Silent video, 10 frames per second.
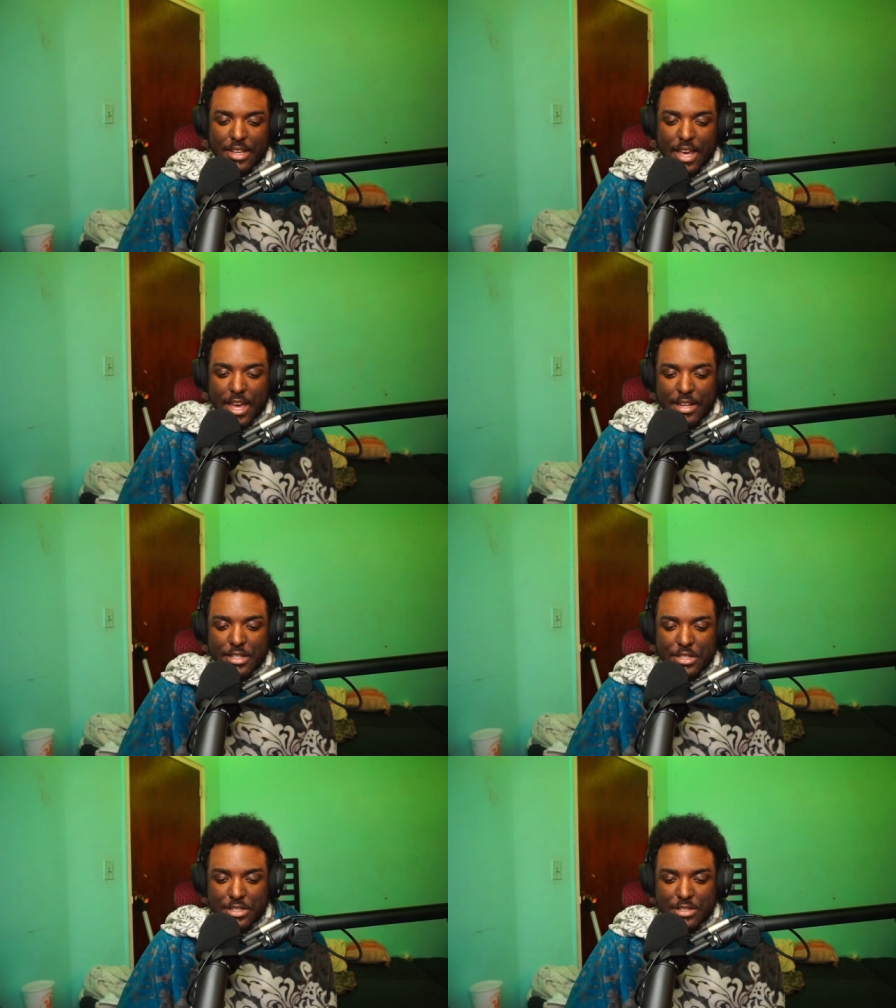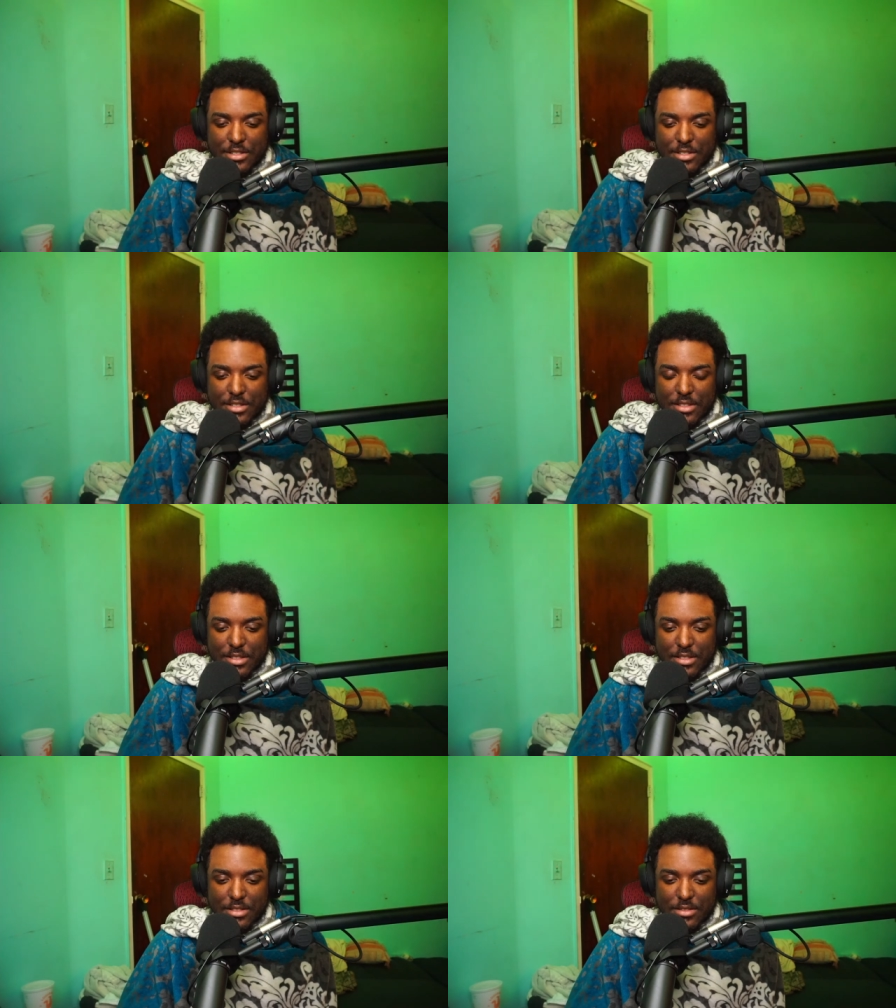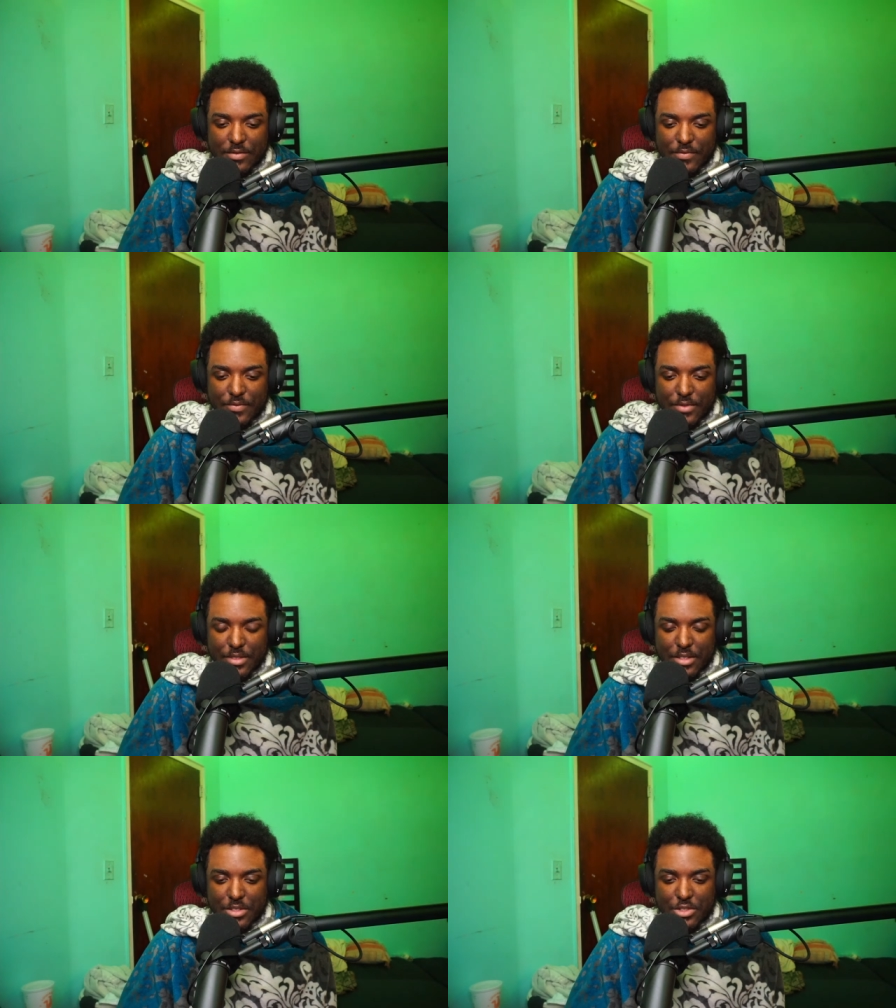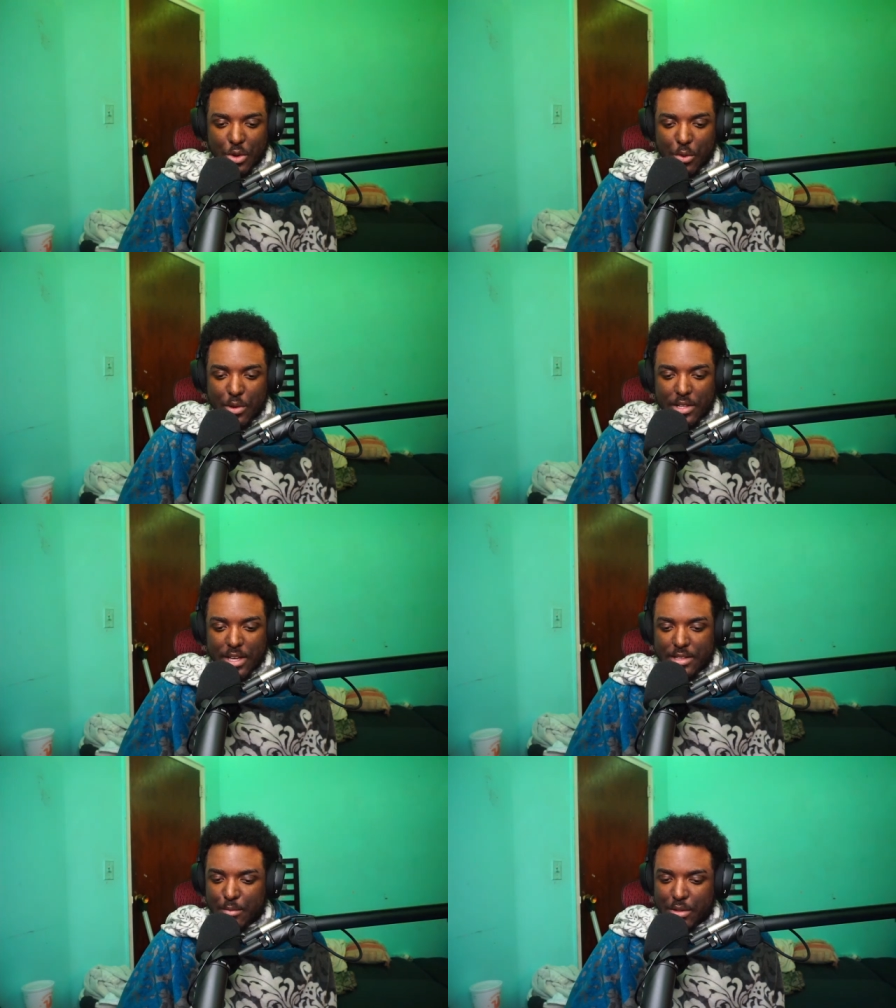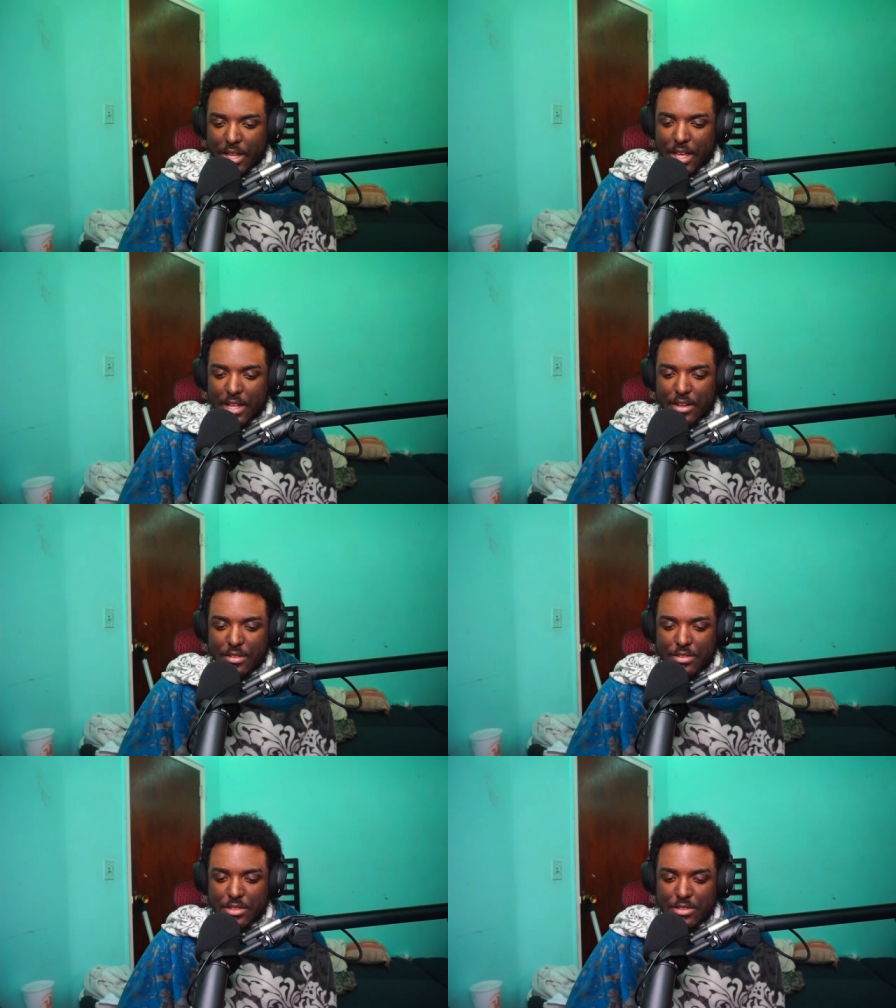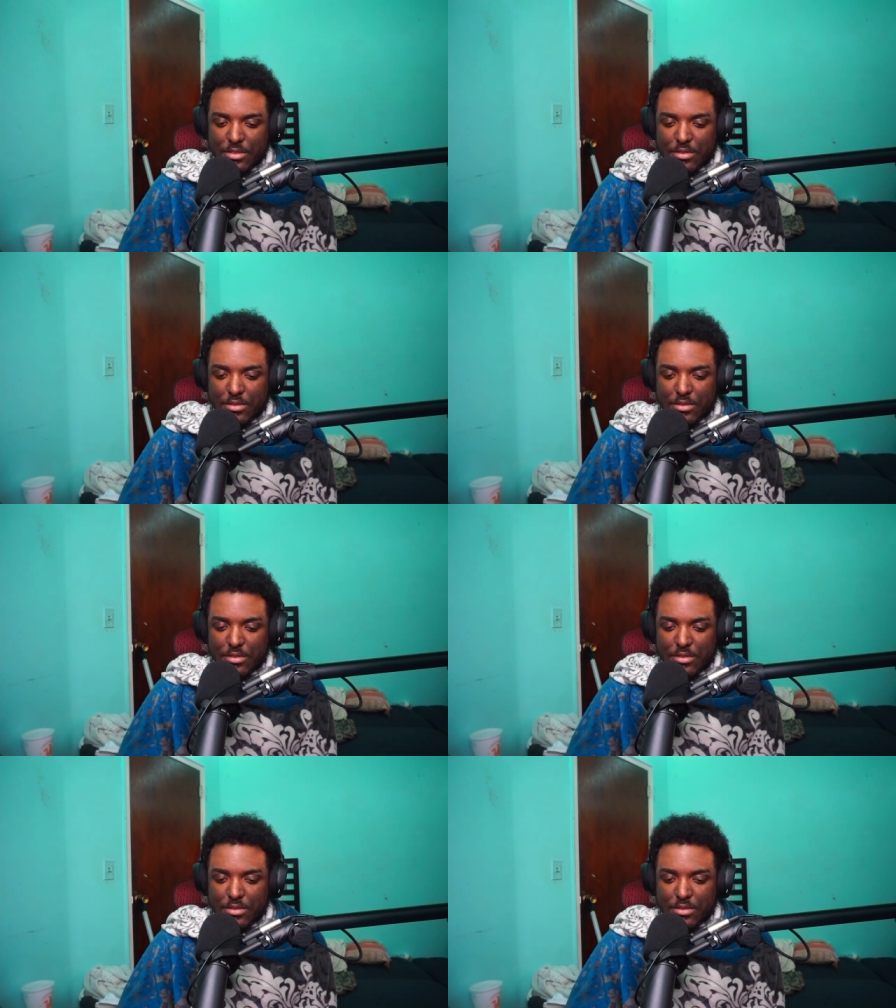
and just showing like the blatant, just,